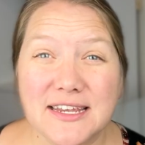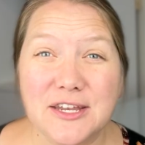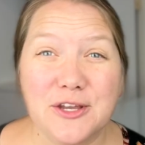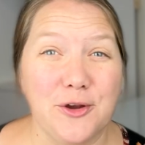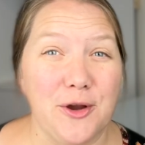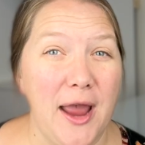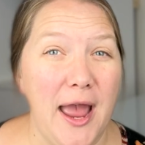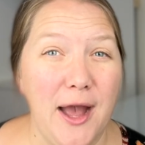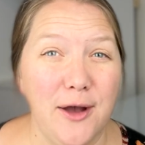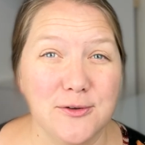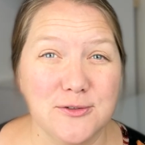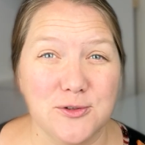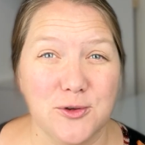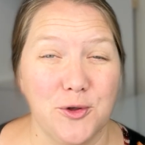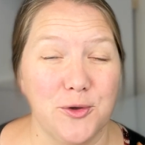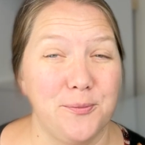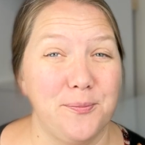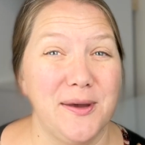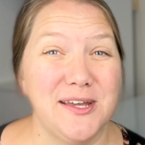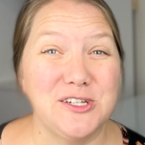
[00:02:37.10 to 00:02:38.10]
your
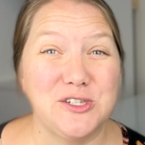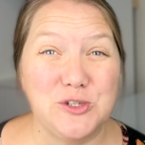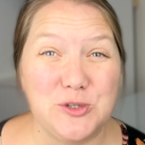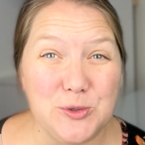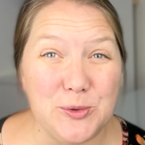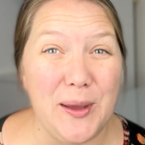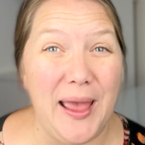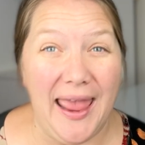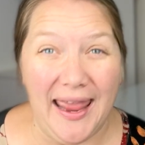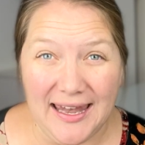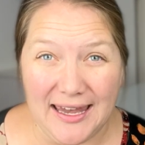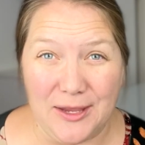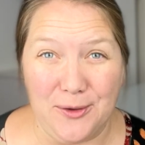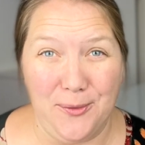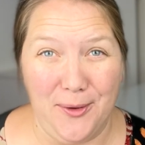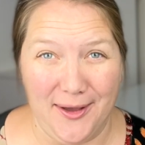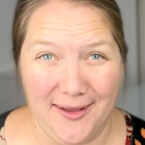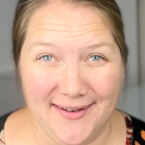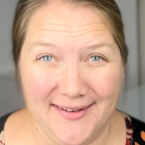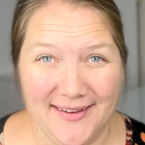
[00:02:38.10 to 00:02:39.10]
household, but to
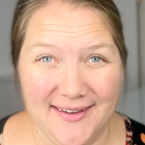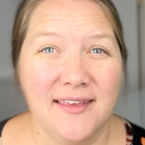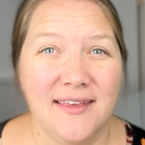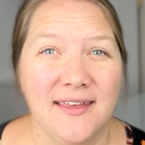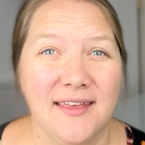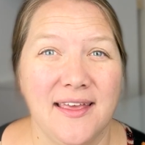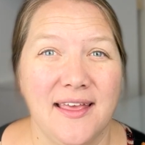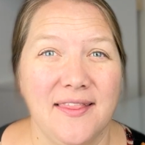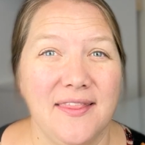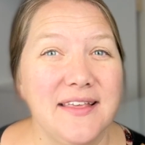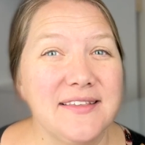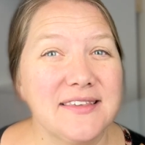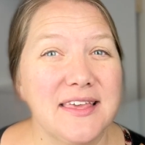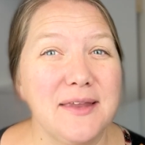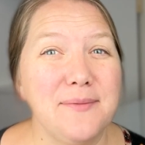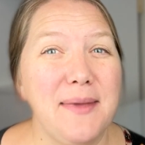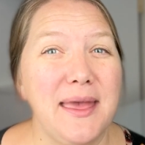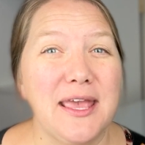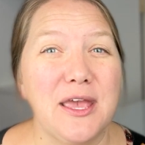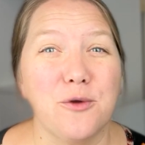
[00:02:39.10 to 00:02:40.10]
anyone. This can
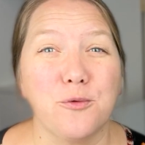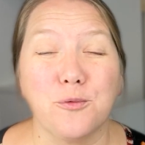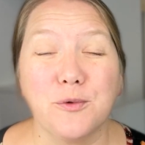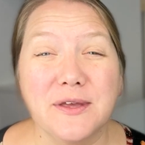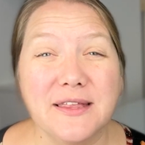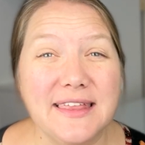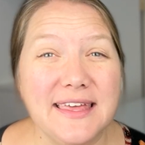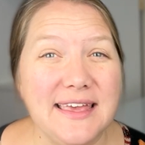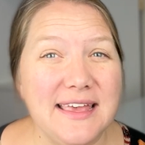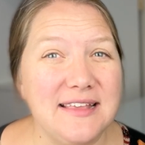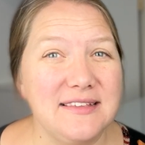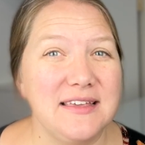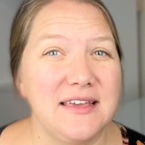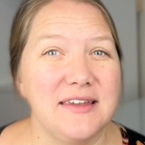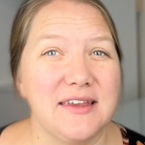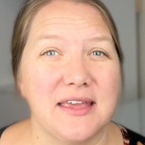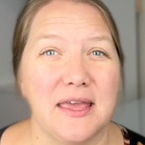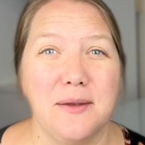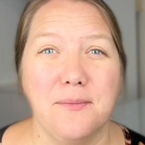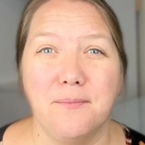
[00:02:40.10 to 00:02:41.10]
make it really easy
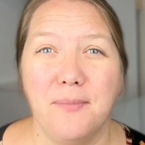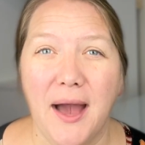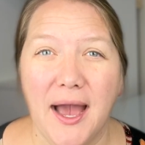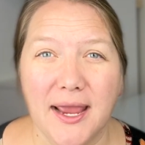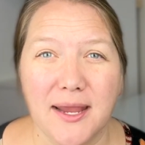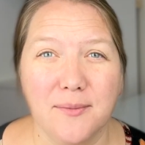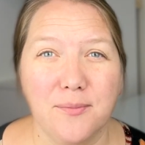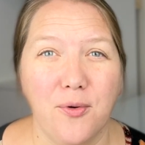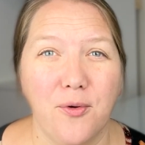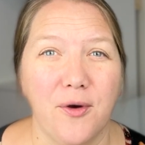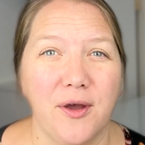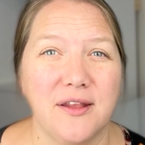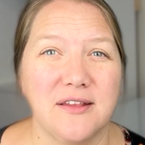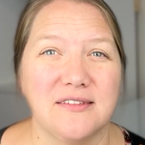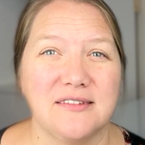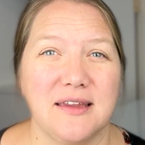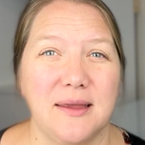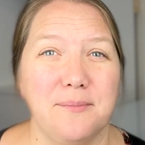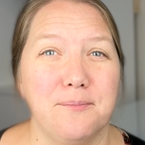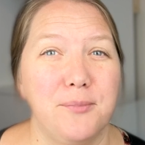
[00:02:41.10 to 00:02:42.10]
to combine points
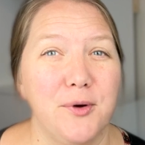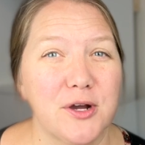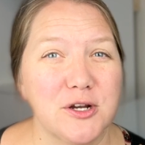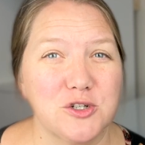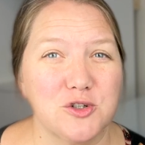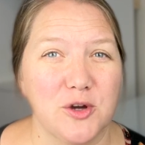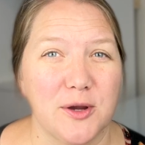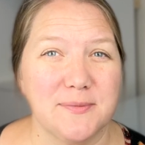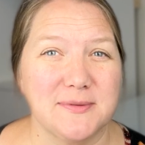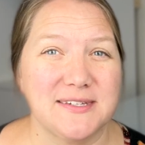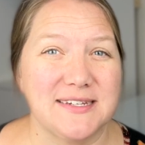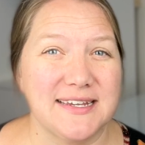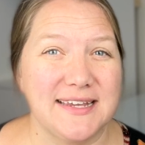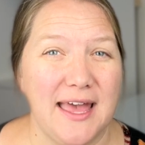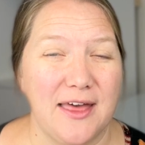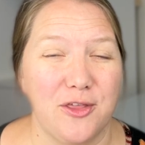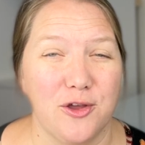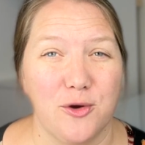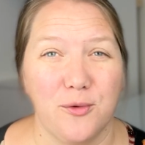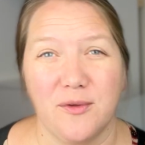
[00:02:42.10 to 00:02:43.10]
and book trips
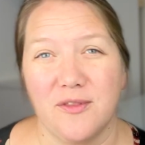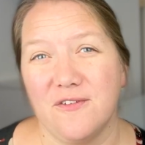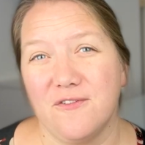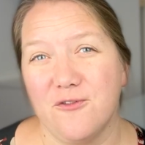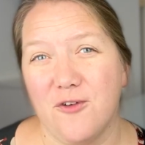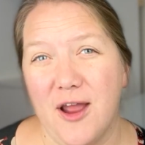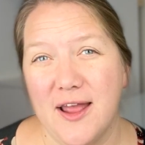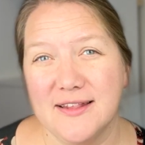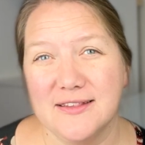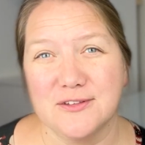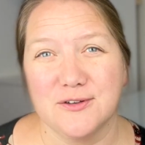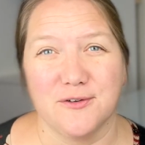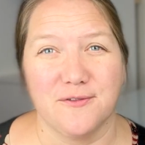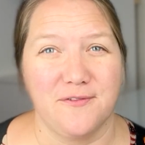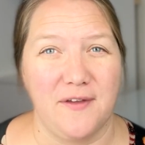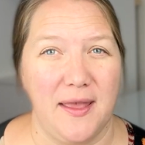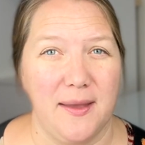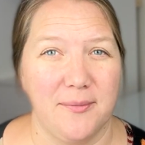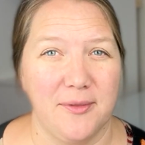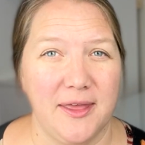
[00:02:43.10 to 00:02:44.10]
together with friends or
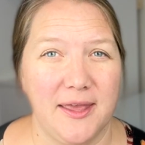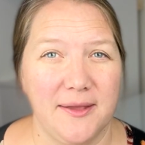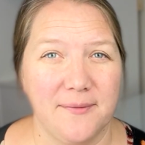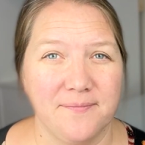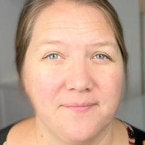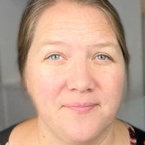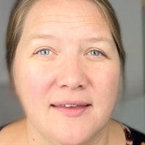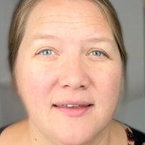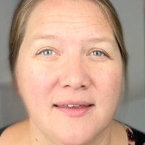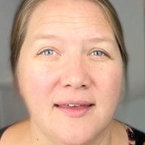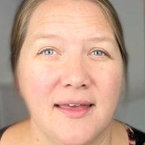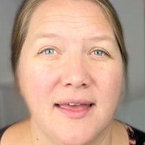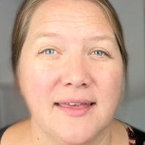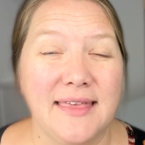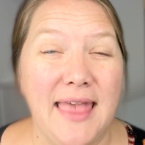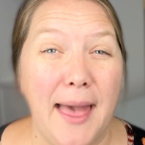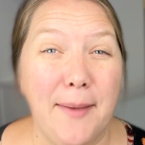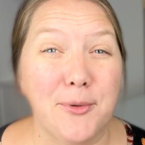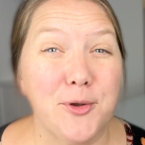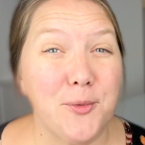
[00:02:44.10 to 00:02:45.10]
family.
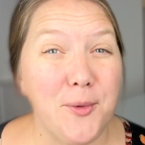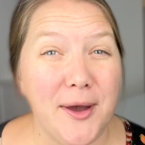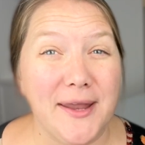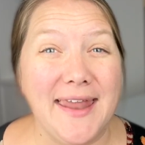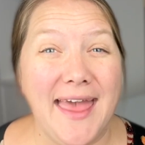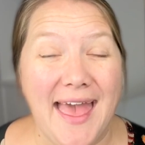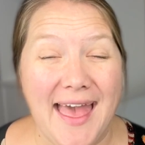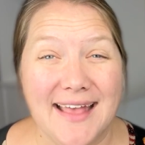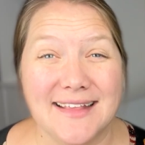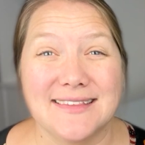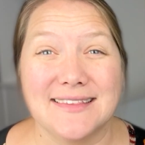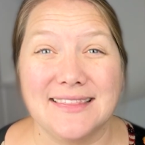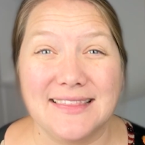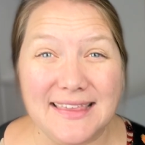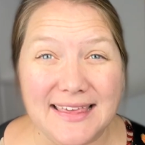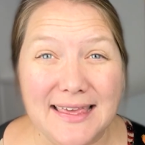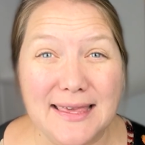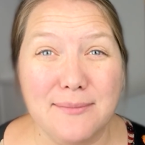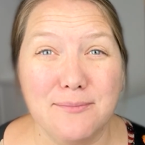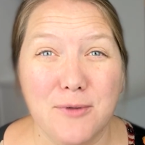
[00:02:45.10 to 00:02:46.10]
Capital One has
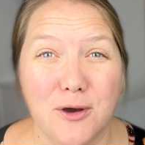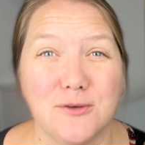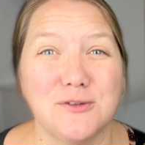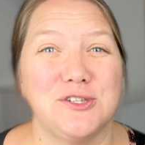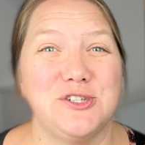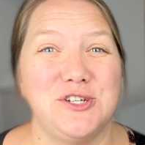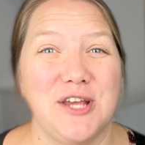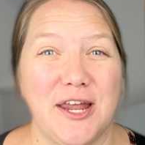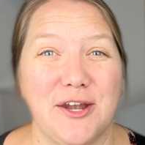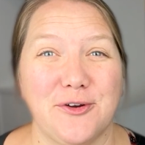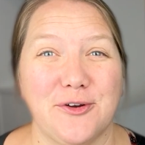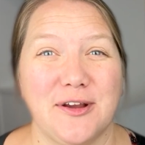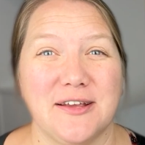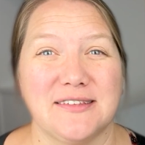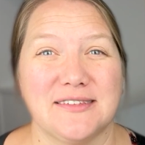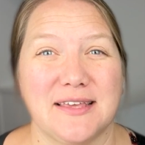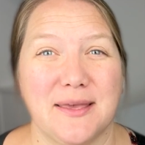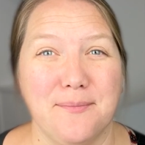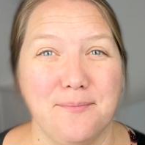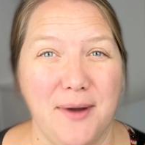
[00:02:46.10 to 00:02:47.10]
the most
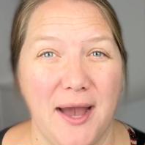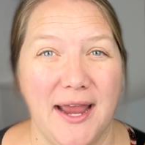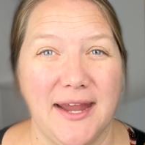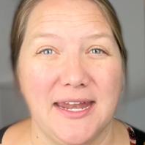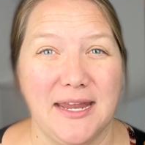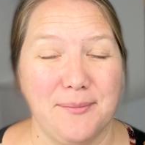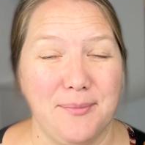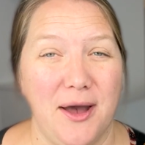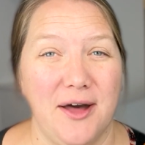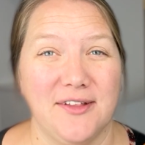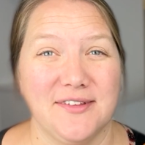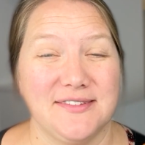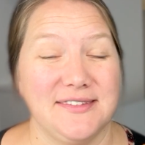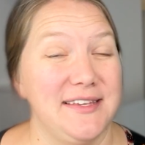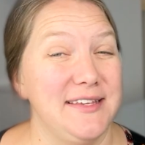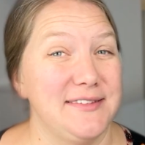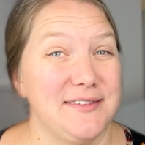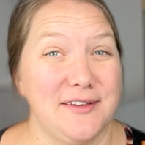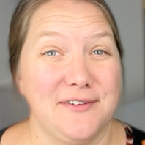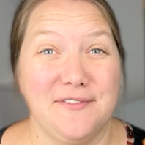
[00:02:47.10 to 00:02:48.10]
generous combining
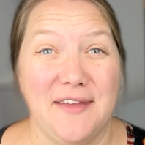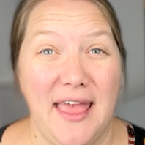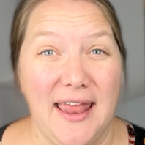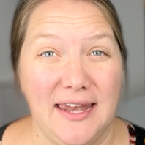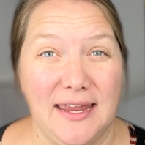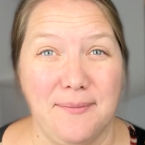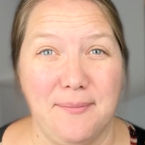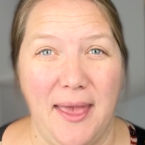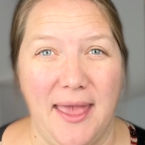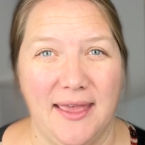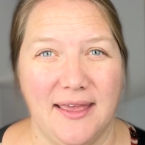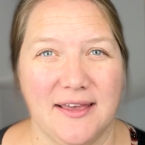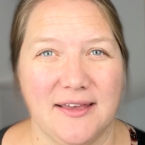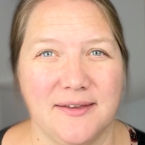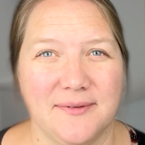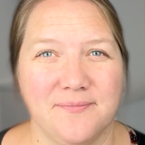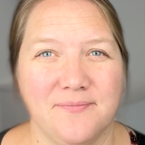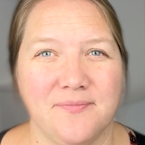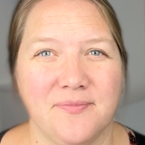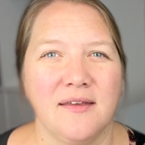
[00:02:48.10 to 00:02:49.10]
policies of any bank.
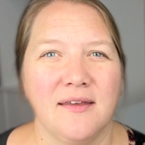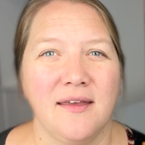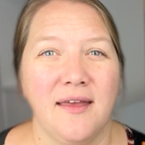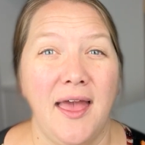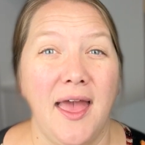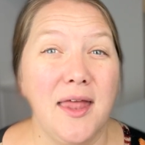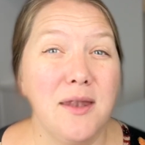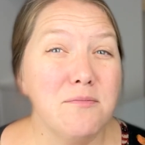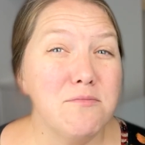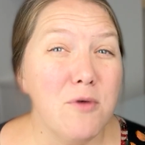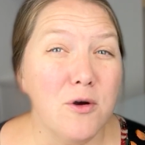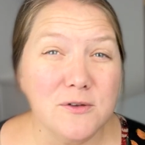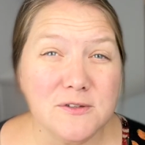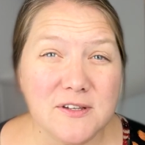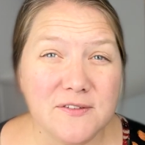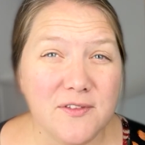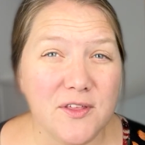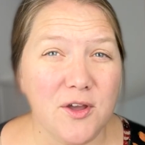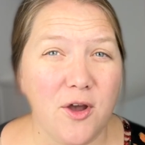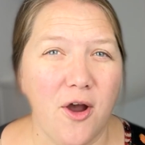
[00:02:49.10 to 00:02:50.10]
And most
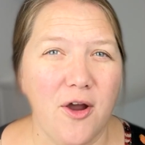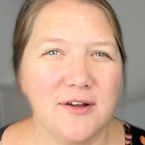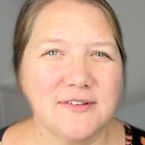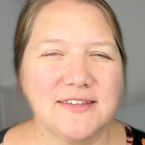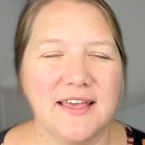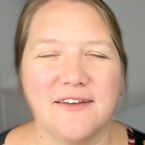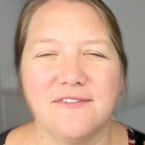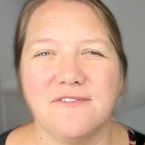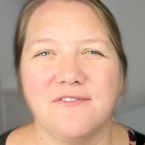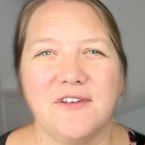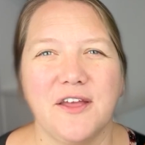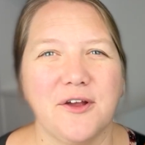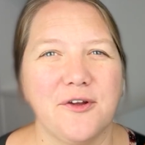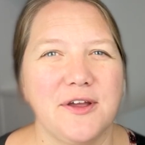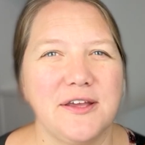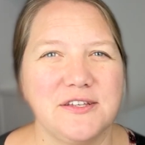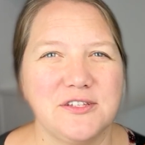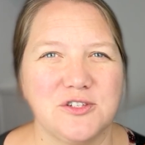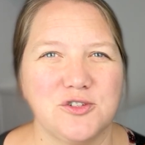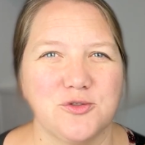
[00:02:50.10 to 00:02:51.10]
of the cards have
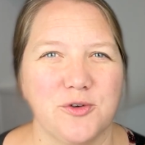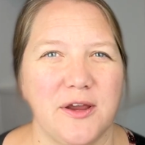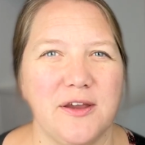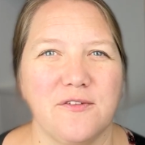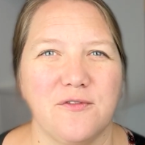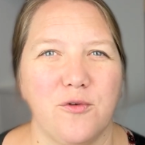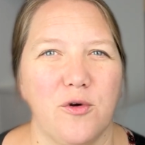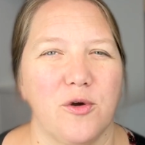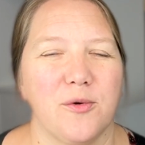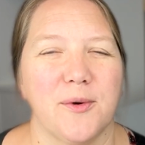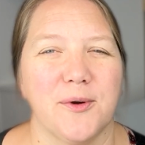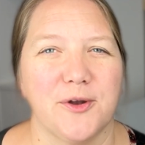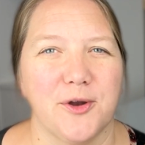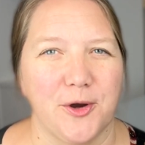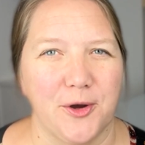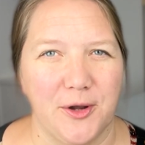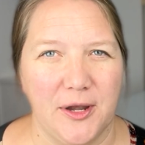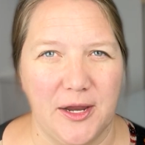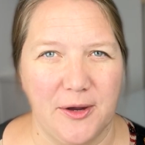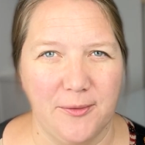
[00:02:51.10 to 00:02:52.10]
very straightforward
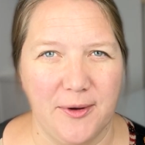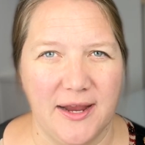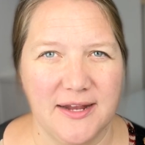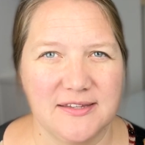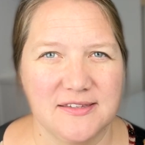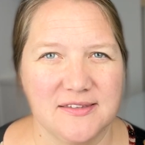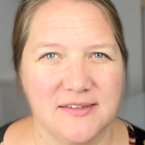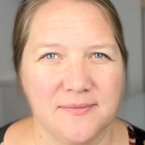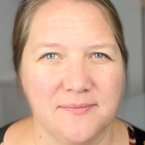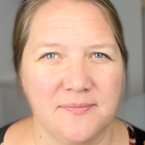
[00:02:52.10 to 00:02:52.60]
earning rates.